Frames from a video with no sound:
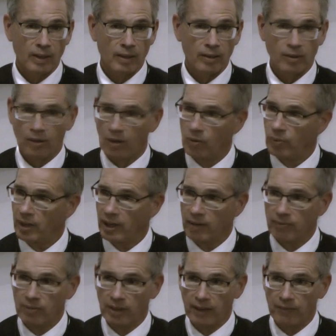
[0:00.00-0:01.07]
then all we
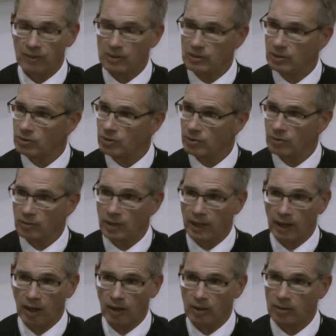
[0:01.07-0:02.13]
have left is eternal
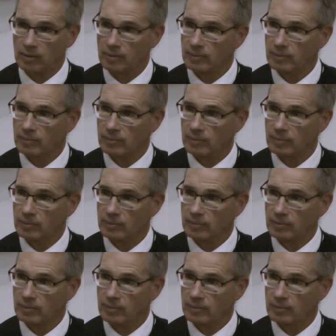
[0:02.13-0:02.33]
hell.